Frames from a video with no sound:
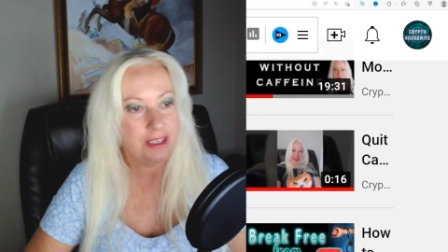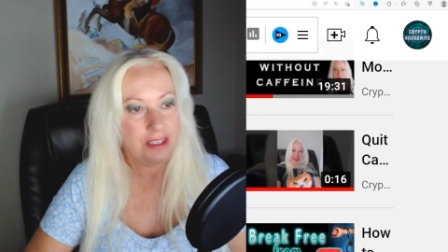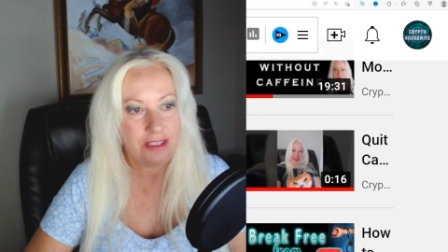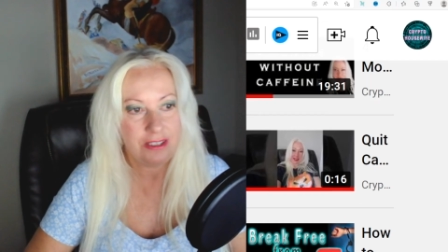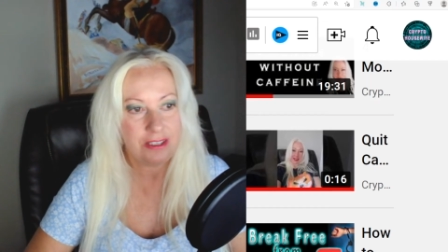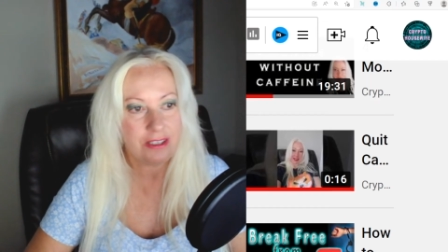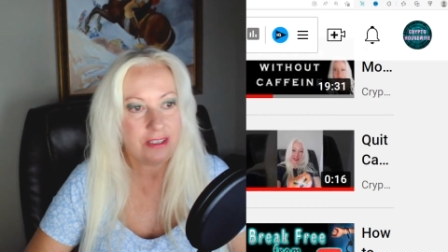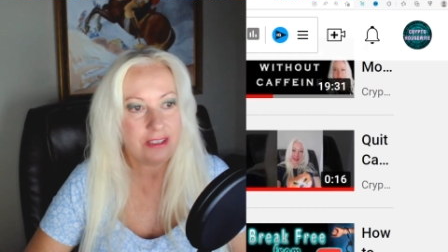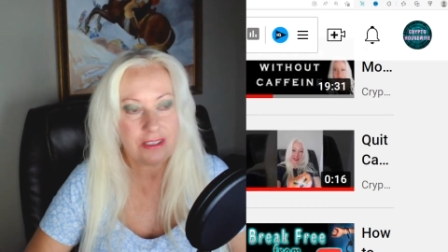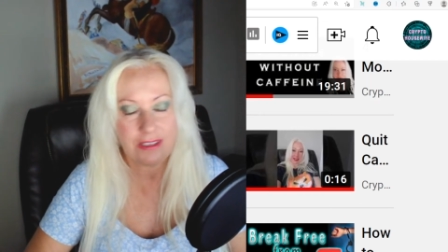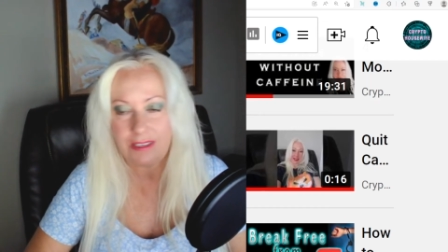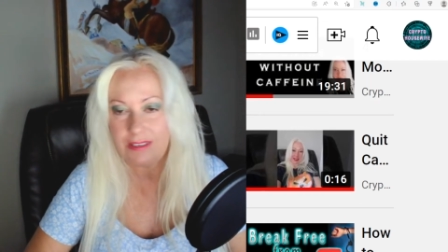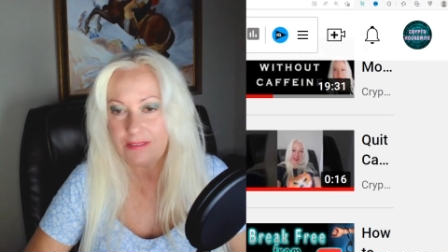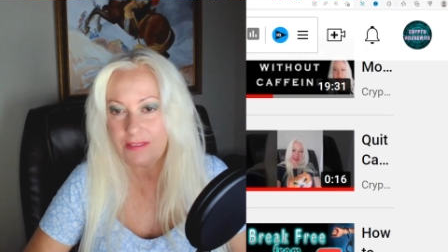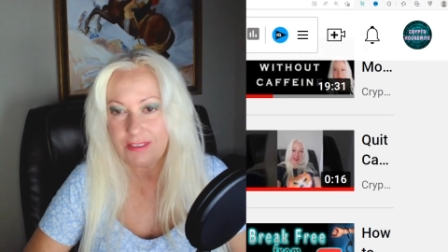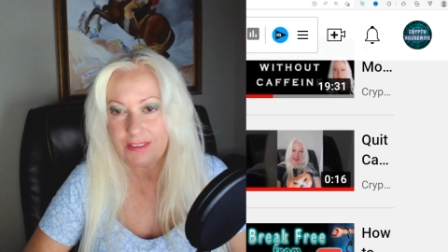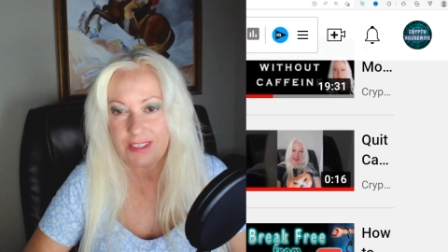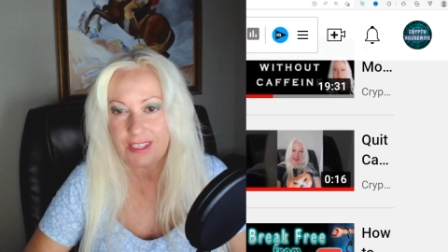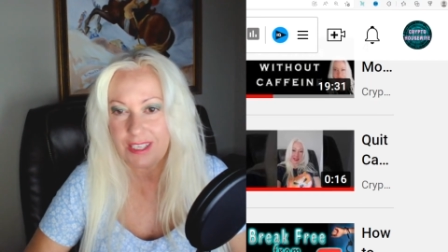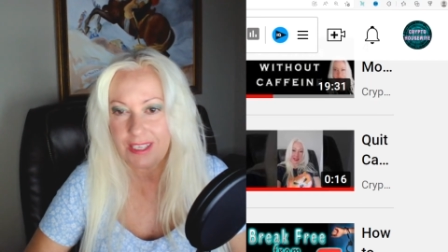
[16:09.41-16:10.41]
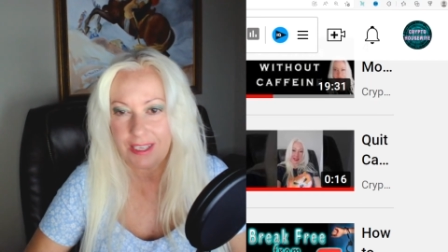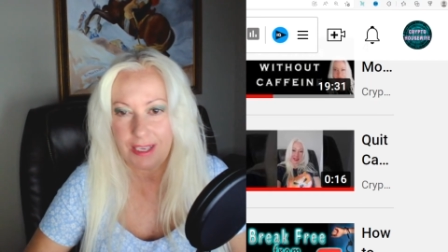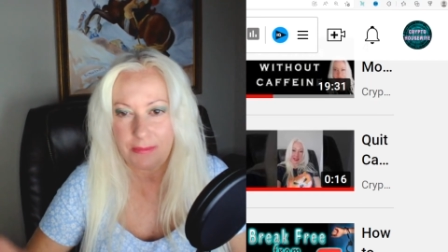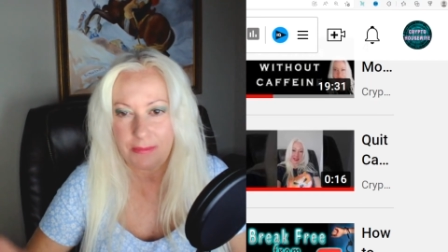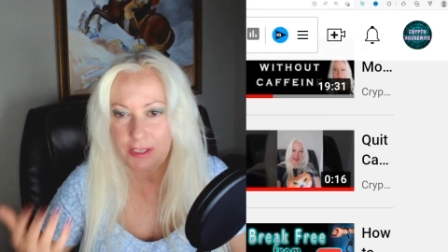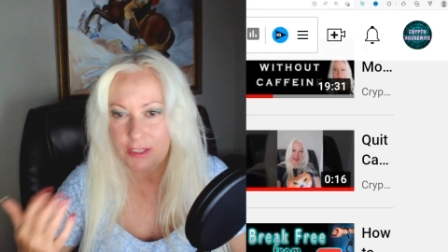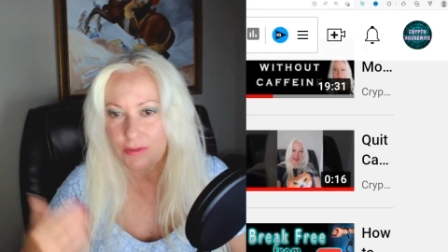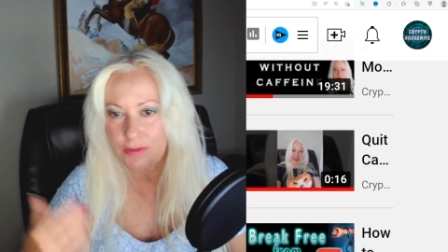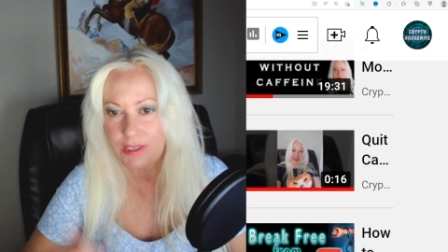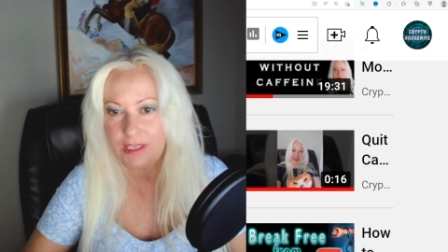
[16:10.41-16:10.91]
You can, even if you gave
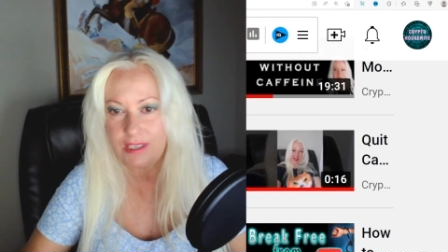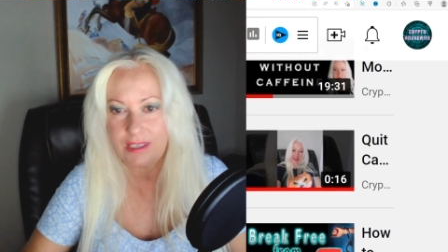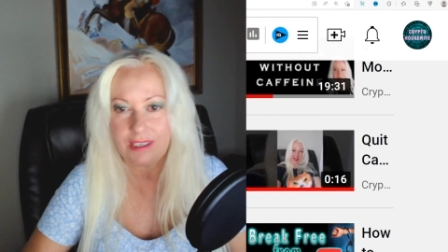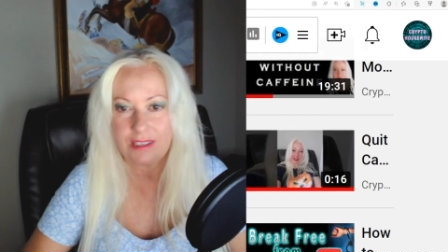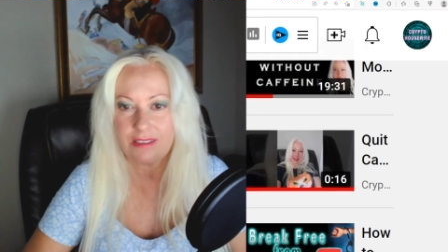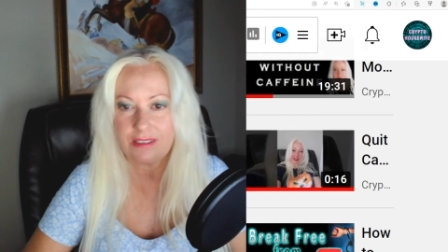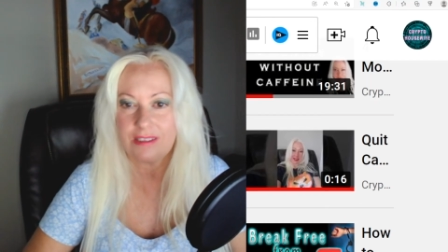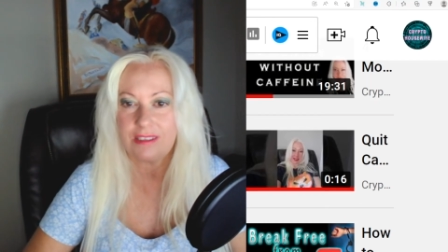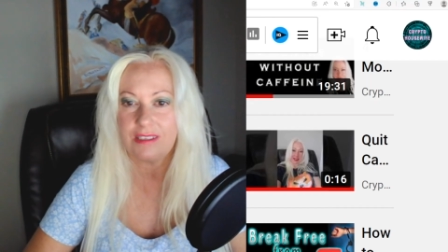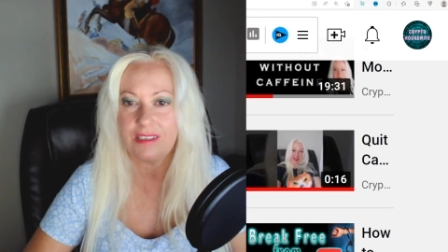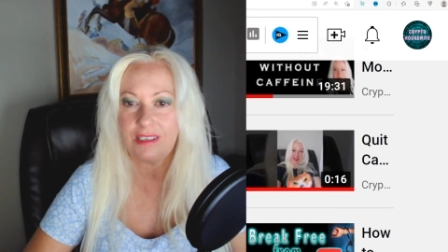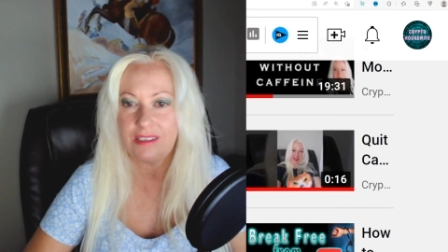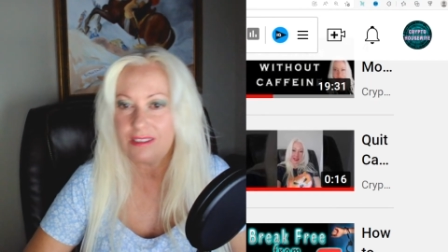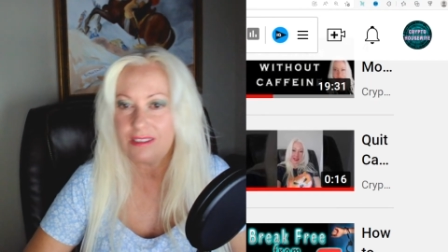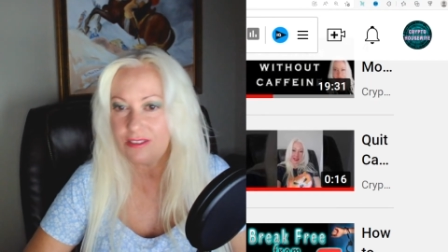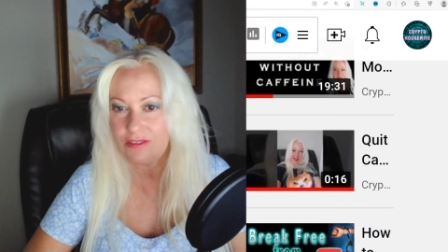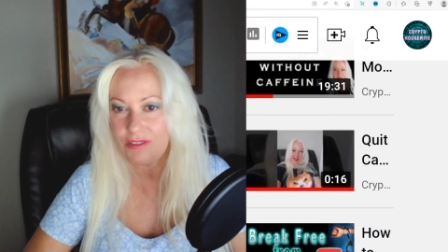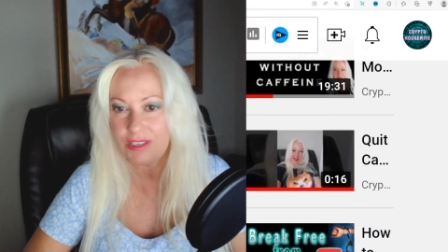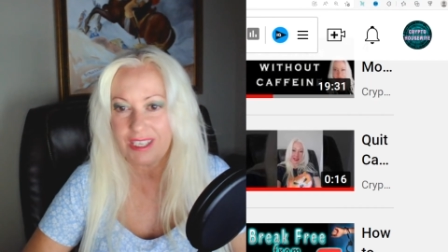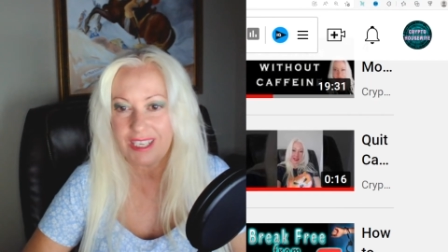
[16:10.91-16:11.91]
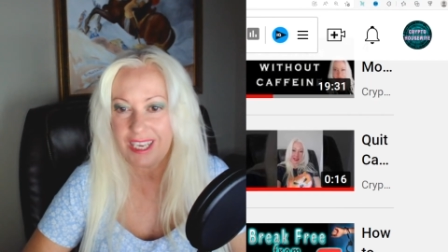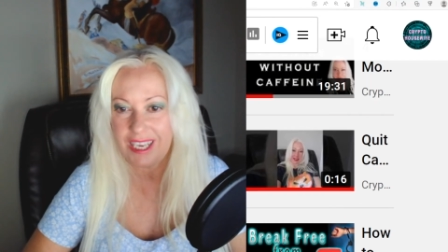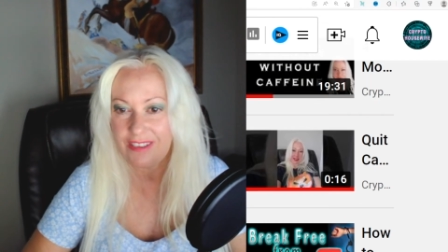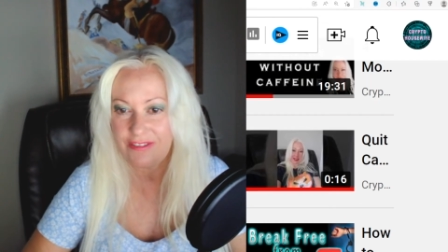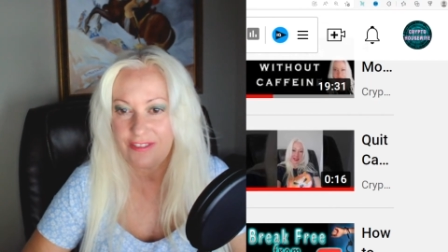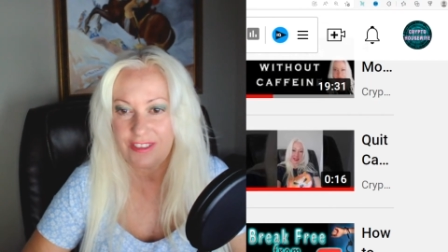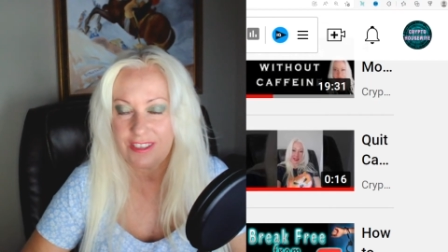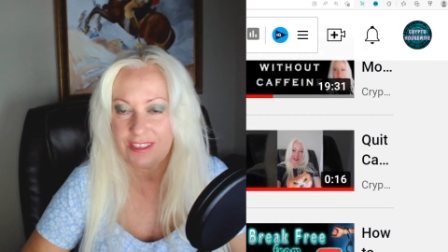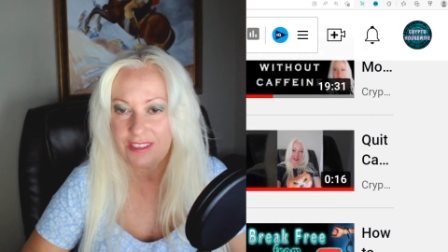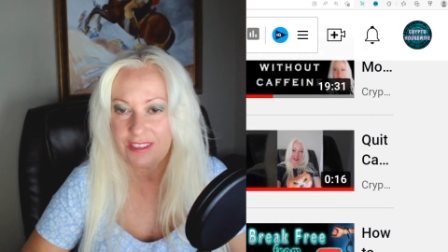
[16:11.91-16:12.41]
me $20 a day to drink
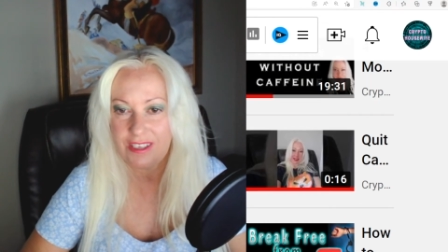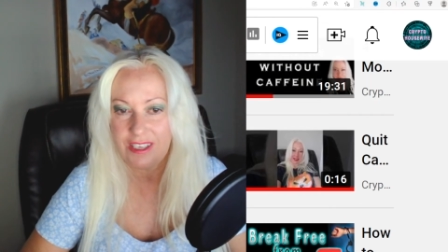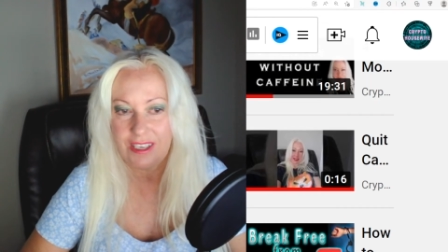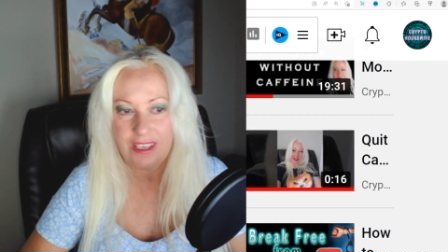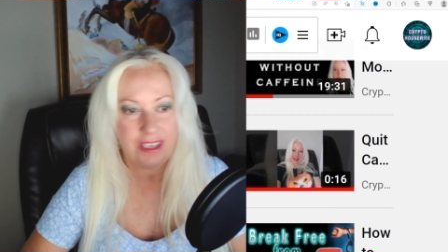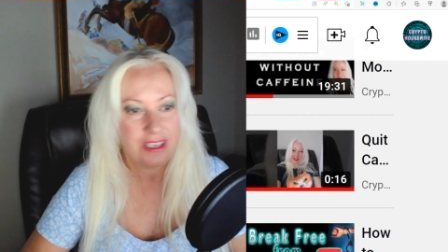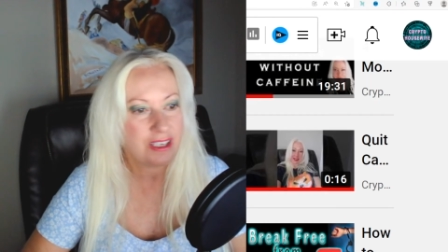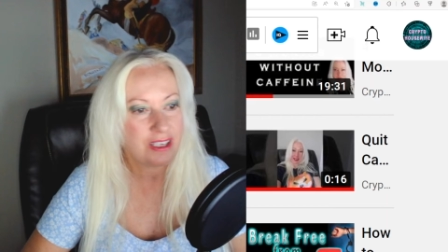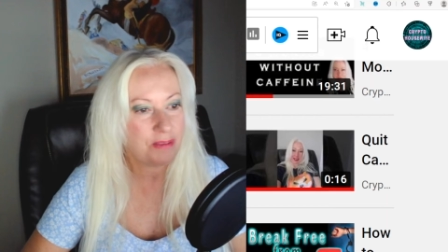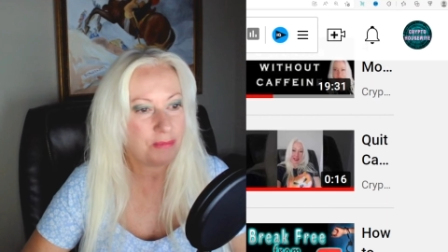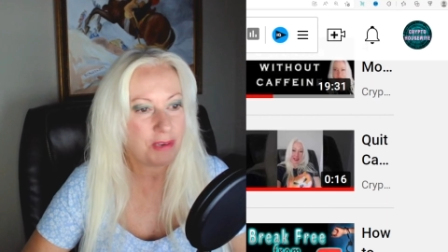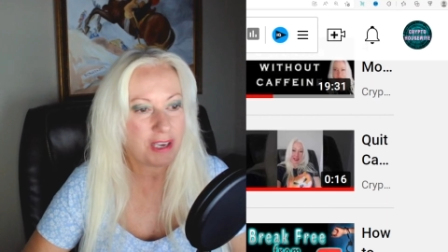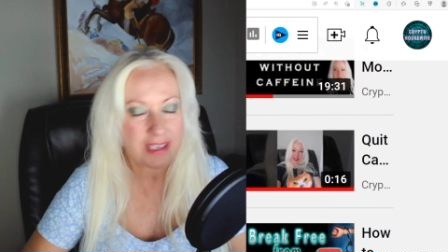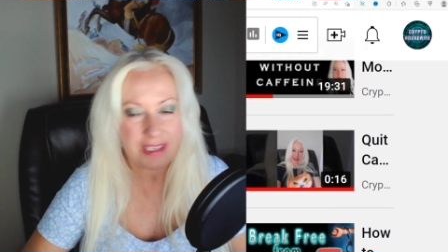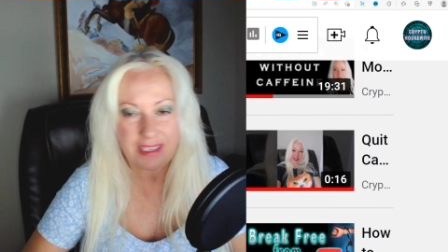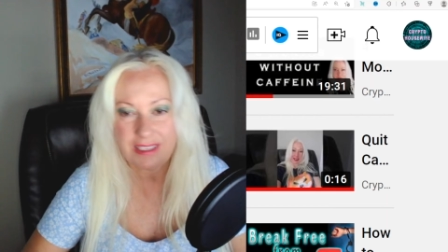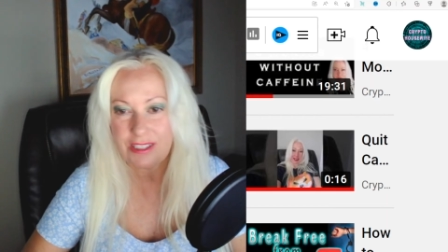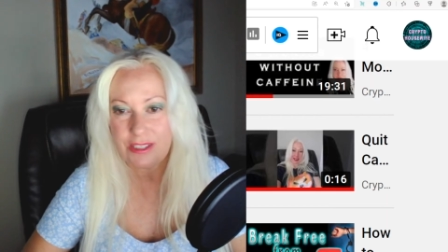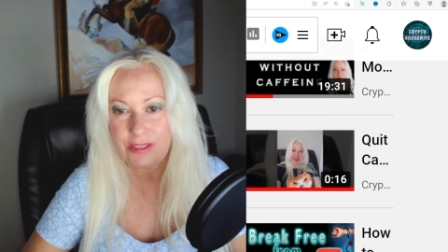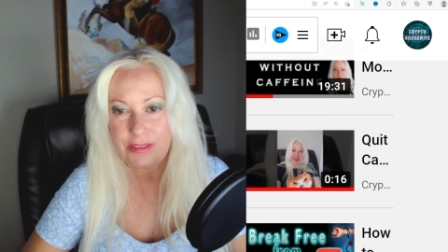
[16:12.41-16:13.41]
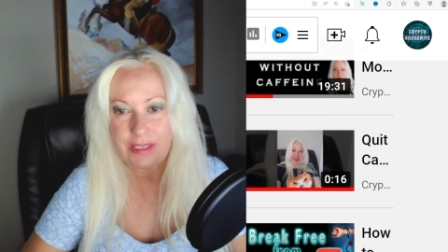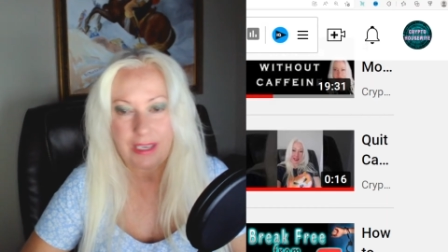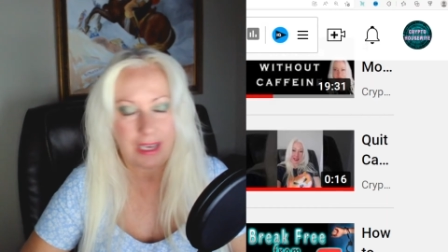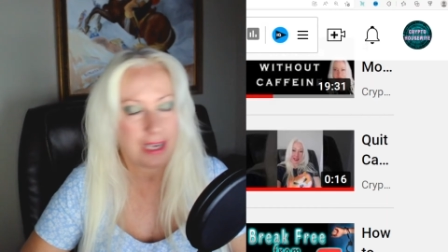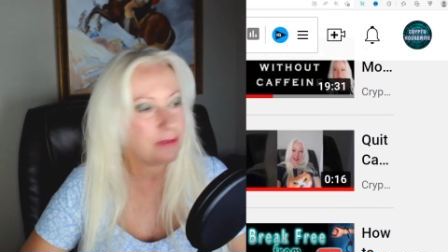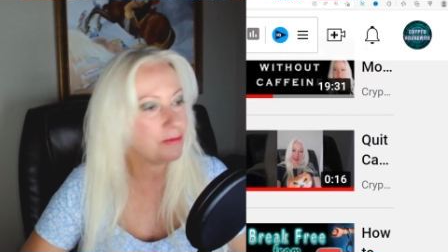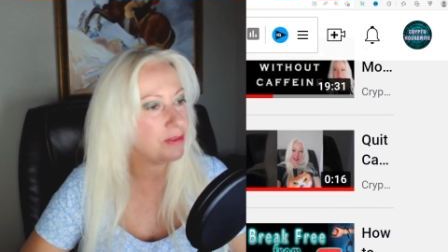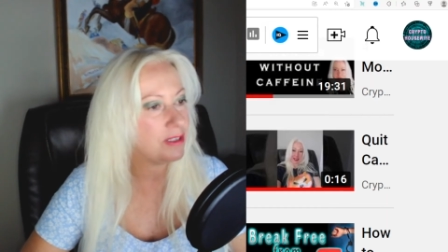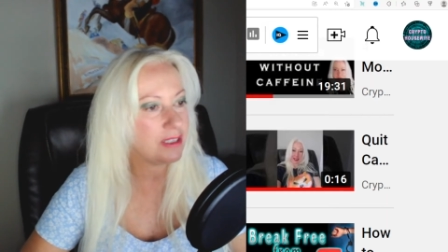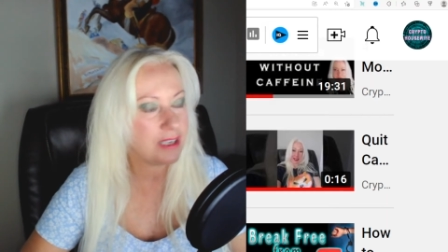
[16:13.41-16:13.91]
caffeine, get back into it,
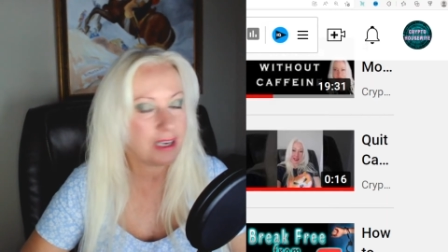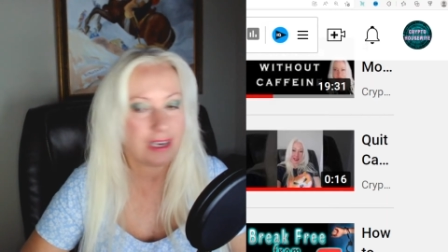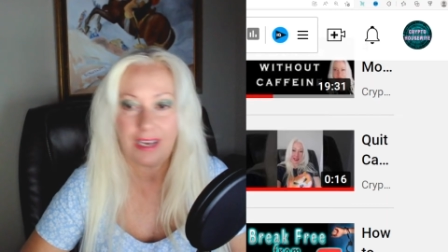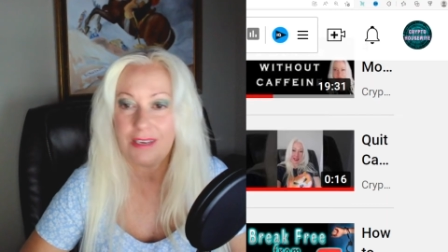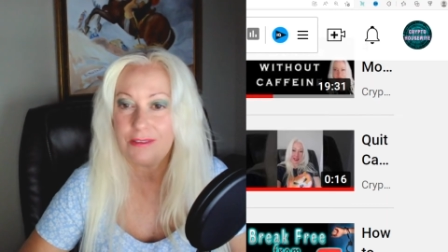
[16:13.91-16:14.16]
I would not.